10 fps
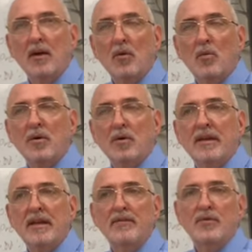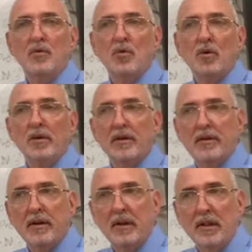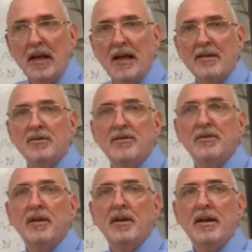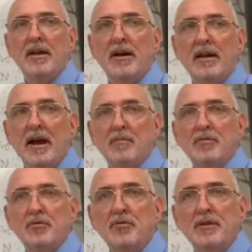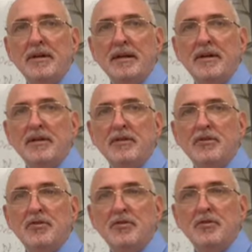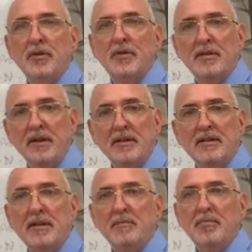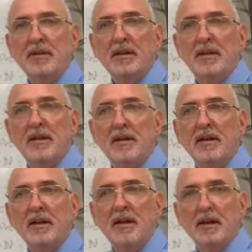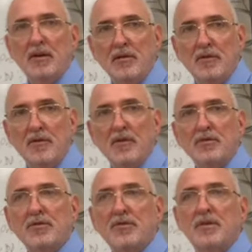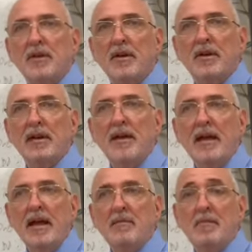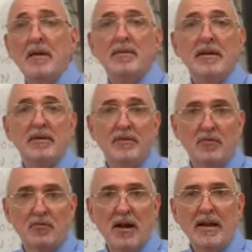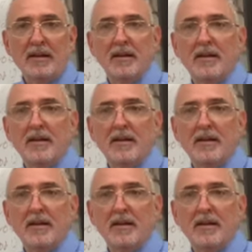will give your class an opportunity to think deeply, converse, and maybe even write